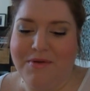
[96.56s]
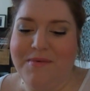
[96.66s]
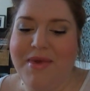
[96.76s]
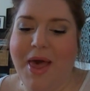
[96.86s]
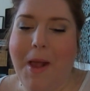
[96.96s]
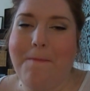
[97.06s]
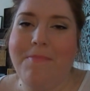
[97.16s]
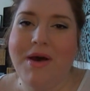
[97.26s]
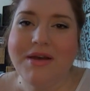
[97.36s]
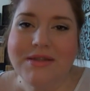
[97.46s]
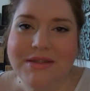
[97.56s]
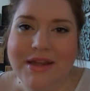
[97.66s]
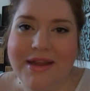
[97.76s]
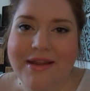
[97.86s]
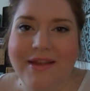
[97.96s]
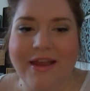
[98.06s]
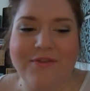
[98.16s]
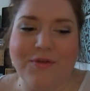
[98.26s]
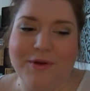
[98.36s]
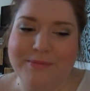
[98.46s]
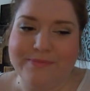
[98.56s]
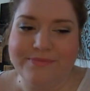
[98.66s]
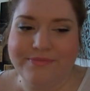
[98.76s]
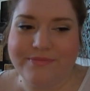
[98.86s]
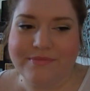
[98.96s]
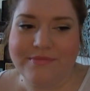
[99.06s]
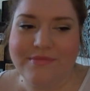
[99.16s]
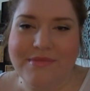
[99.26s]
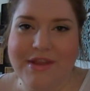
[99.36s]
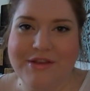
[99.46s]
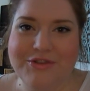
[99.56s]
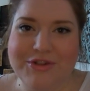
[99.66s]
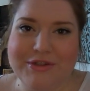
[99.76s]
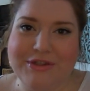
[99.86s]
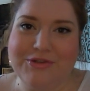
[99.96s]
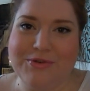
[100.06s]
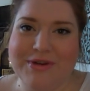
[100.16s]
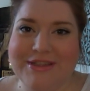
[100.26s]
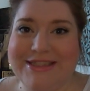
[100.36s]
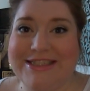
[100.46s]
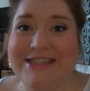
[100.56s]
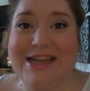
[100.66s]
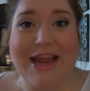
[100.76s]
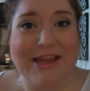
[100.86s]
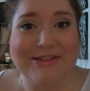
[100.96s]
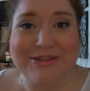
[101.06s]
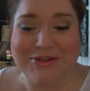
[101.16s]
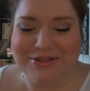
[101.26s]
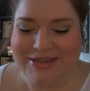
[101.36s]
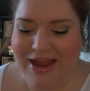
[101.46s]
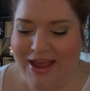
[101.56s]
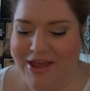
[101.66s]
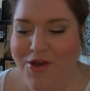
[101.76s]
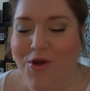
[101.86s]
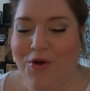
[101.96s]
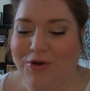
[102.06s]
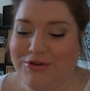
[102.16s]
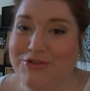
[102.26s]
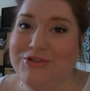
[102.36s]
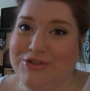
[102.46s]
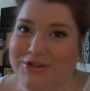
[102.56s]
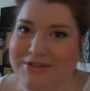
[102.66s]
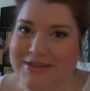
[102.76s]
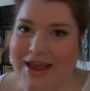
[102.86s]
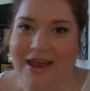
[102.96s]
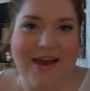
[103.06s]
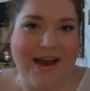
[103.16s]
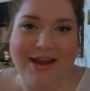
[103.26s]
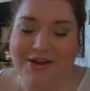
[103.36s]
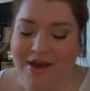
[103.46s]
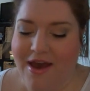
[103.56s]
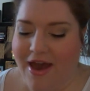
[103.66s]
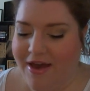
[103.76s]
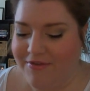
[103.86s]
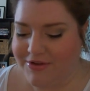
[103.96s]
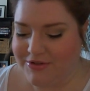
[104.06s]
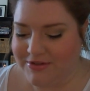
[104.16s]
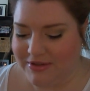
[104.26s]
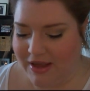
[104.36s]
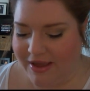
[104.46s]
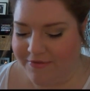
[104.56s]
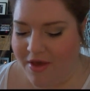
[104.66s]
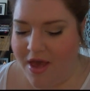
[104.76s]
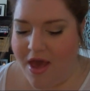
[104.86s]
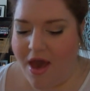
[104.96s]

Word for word: I want to be like, Busted, like from Jersey Shore. And since today is Thursday or Jersey, I know. I have issues in life.